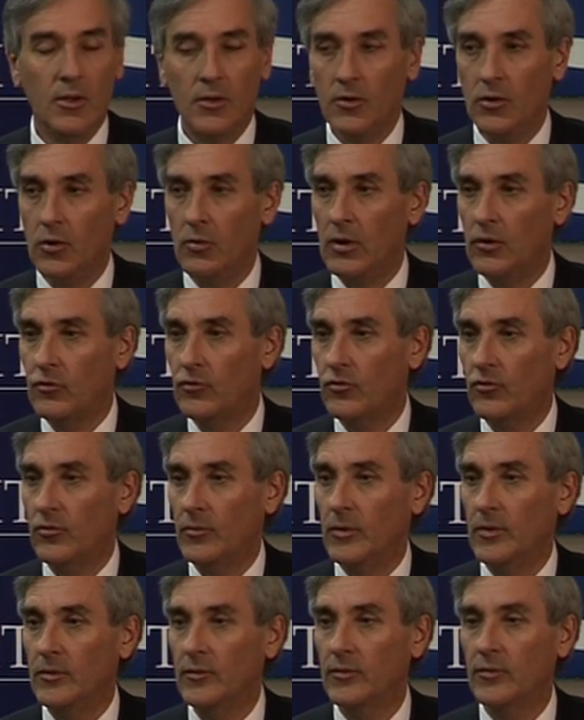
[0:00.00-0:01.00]
new
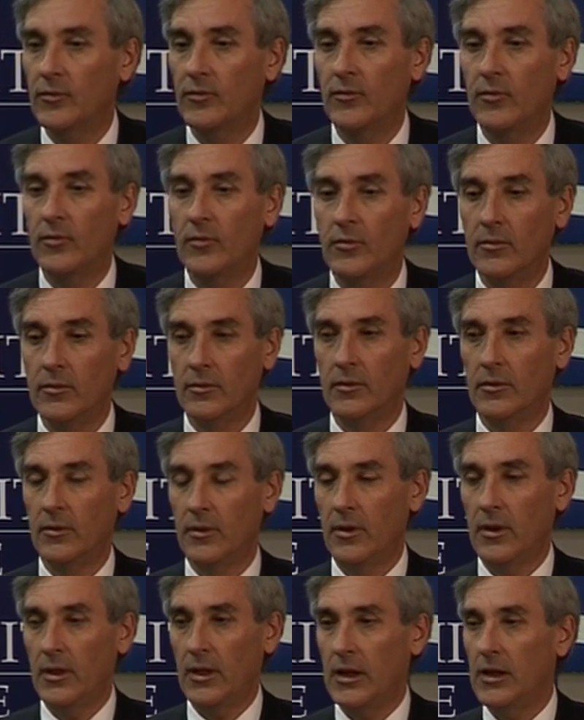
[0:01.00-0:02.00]
instruments to
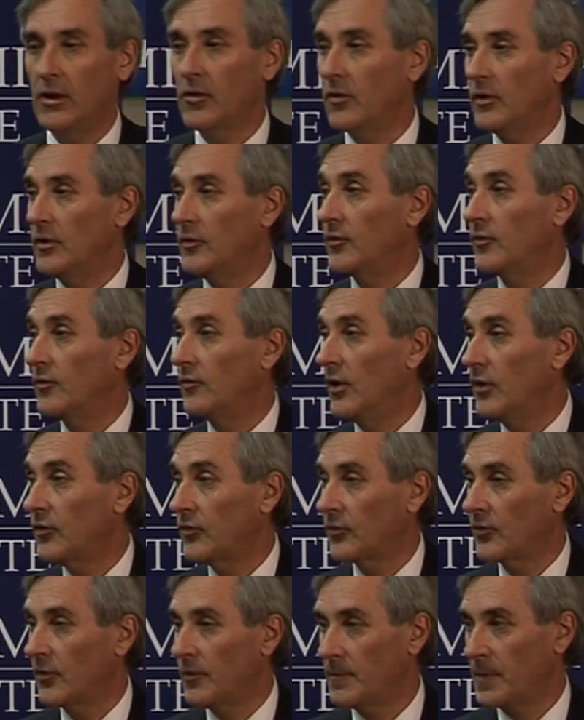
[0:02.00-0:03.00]
increase the
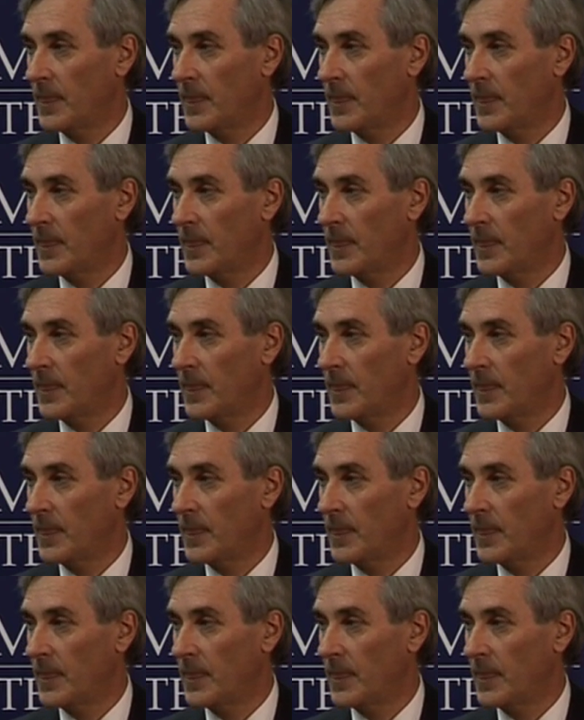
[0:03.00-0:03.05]
risk.